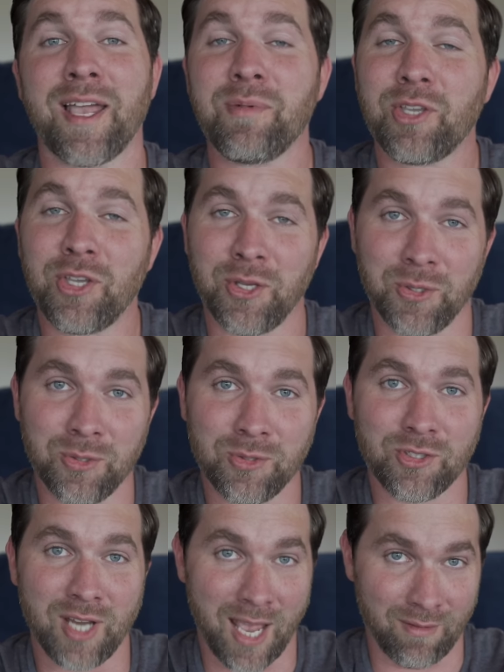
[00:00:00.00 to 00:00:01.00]
I'm a
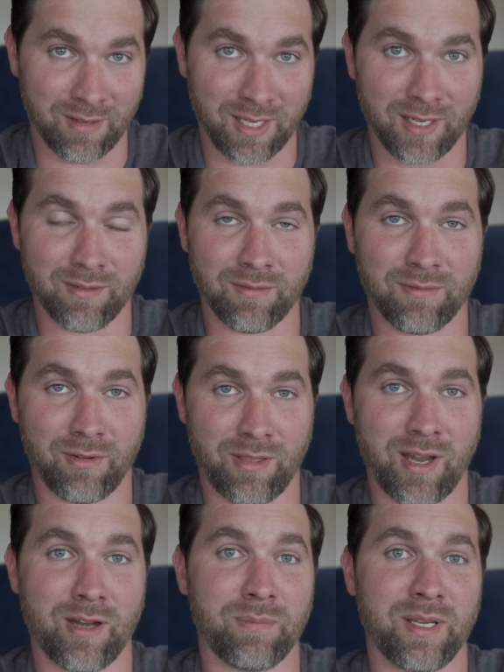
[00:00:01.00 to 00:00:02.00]
huge advocate for
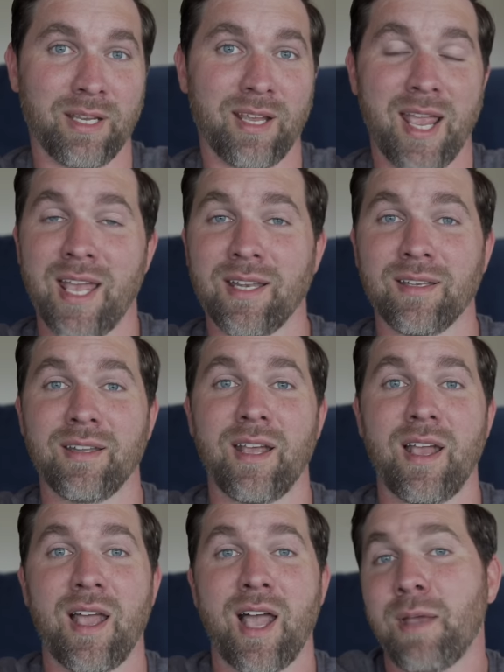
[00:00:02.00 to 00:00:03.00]
therapy. And
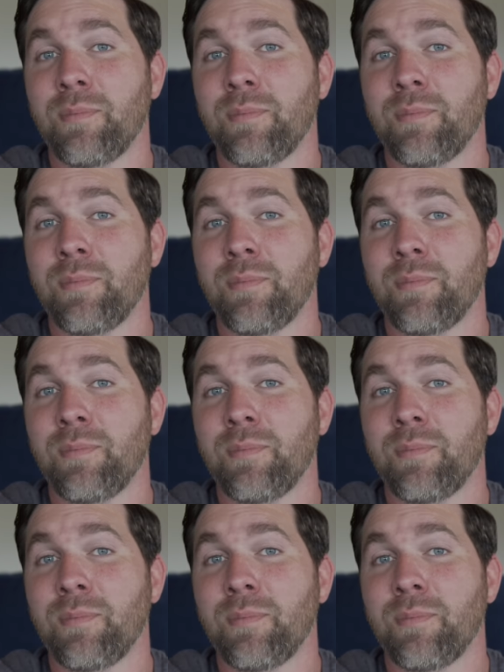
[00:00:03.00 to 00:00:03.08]
I